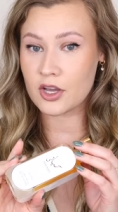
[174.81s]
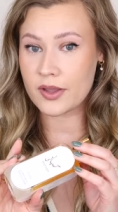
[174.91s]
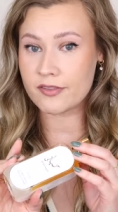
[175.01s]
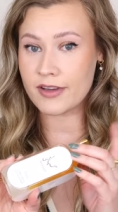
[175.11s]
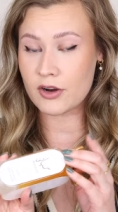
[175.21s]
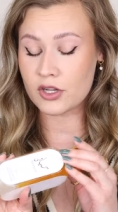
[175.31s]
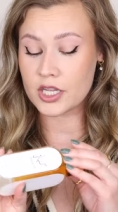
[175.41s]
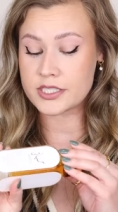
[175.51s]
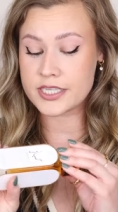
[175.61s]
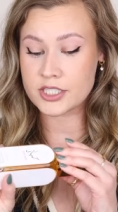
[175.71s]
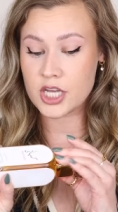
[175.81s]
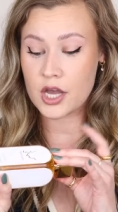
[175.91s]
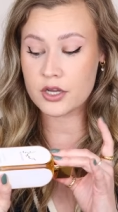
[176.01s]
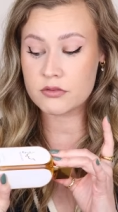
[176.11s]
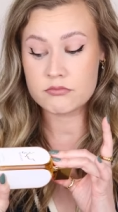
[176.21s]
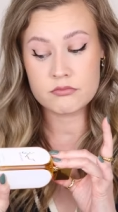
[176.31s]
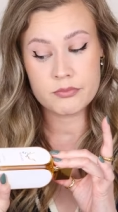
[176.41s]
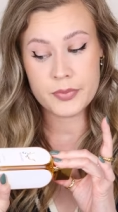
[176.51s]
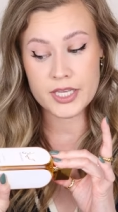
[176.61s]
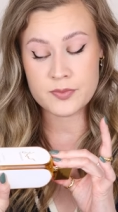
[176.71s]
going viral on TikTok.
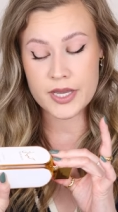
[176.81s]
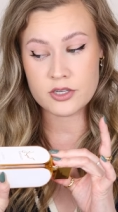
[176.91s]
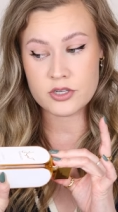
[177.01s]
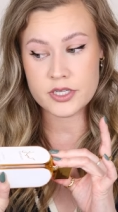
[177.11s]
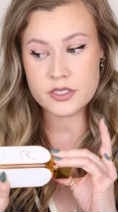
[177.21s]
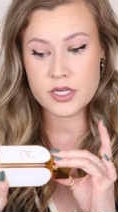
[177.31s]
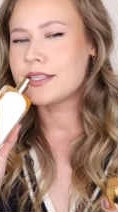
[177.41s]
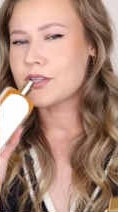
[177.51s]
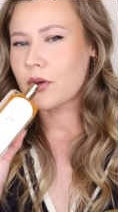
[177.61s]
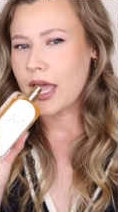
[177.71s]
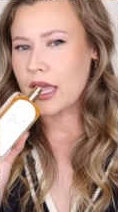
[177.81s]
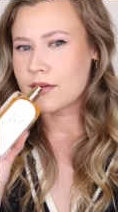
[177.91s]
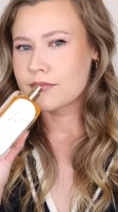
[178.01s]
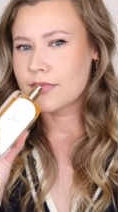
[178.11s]
Piqued my interest. It's okay.